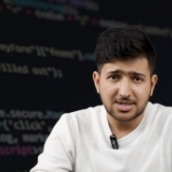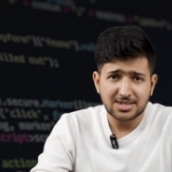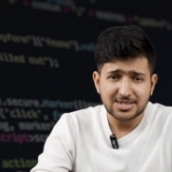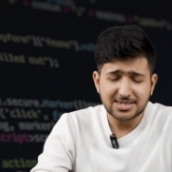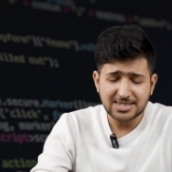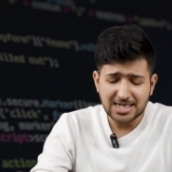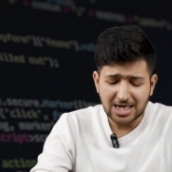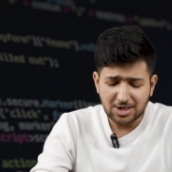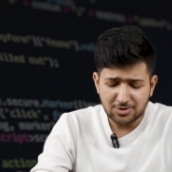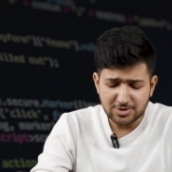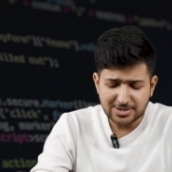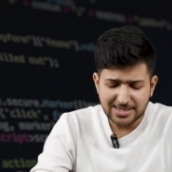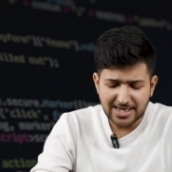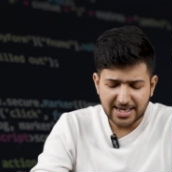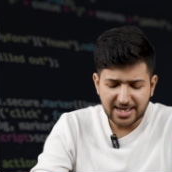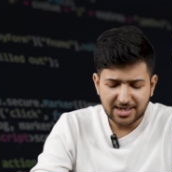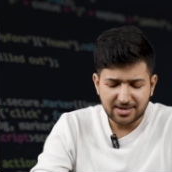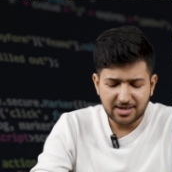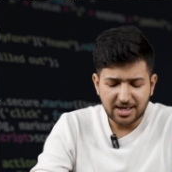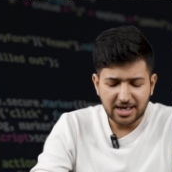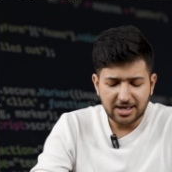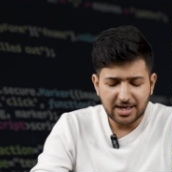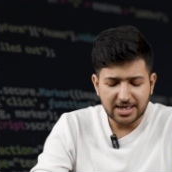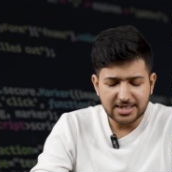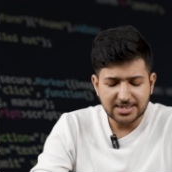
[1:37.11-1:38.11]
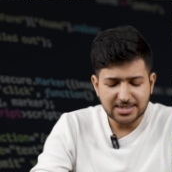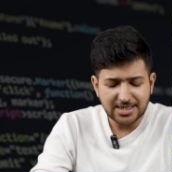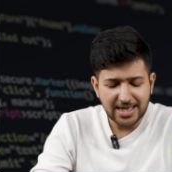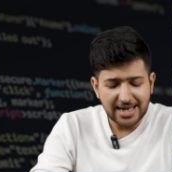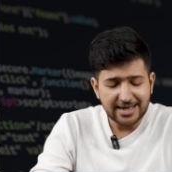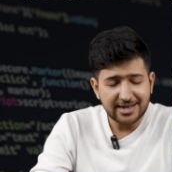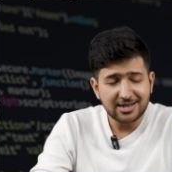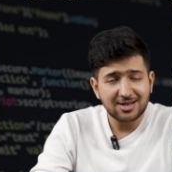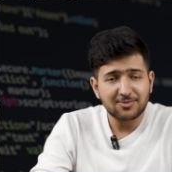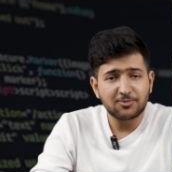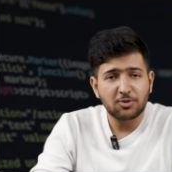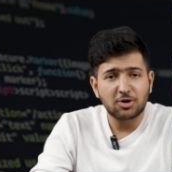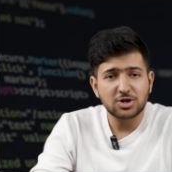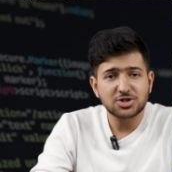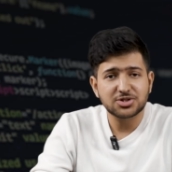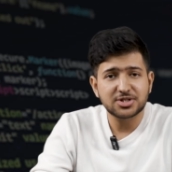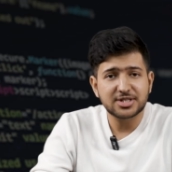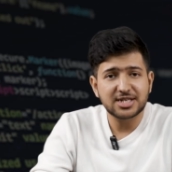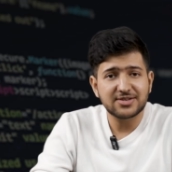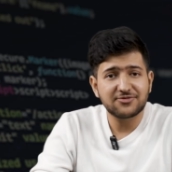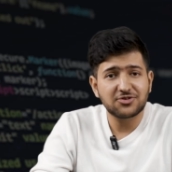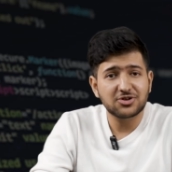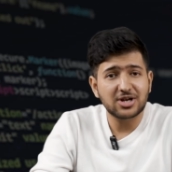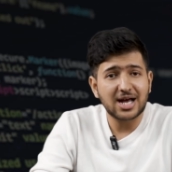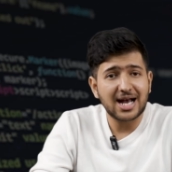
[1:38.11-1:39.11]
Sounds like an exciting
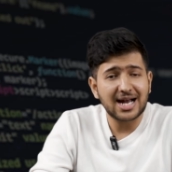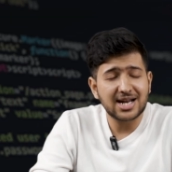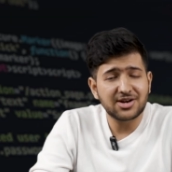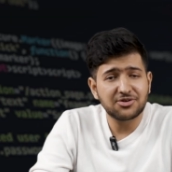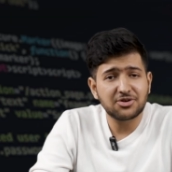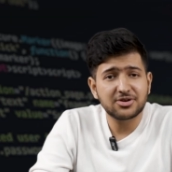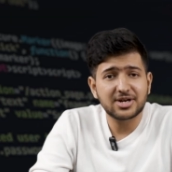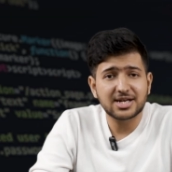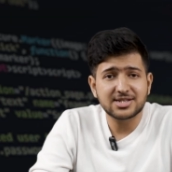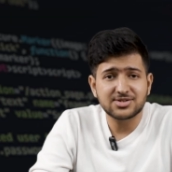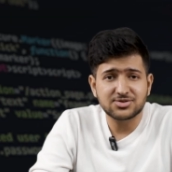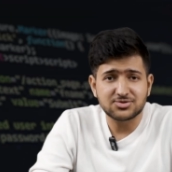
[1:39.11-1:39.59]
opportunity for Android